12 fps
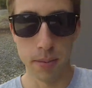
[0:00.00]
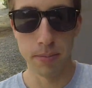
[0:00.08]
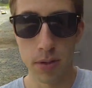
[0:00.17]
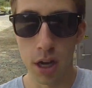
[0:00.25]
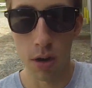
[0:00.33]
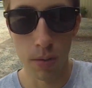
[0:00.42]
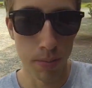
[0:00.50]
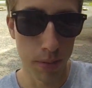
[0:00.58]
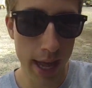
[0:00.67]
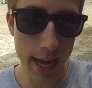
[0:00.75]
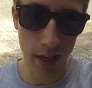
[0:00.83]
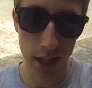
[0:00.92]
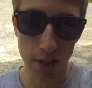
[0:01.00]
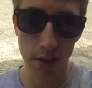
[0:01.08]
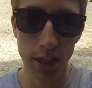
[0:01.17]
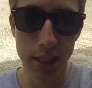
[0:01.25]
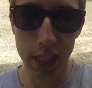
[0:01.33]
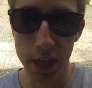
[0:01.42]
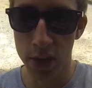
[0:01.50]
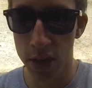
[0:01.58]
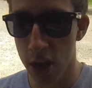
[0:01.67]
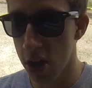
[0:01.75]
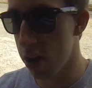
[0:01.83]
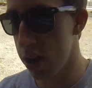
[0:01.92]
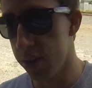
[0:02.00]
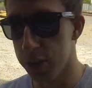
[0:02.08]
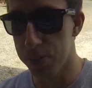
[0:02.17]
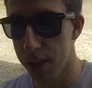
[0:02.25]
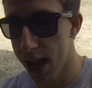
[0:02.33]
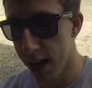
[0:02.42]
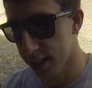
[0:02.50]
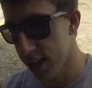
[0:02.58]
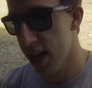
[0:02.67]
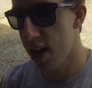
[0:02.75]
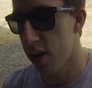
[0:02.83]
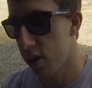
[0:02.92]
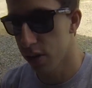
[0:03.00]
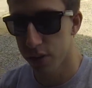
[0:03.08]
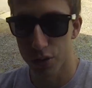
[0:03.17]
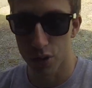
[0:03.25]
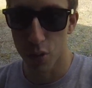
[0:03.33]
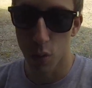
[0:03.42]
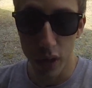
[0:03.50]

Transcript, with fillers: had, you know, black leather interior. It was blacked out. It was on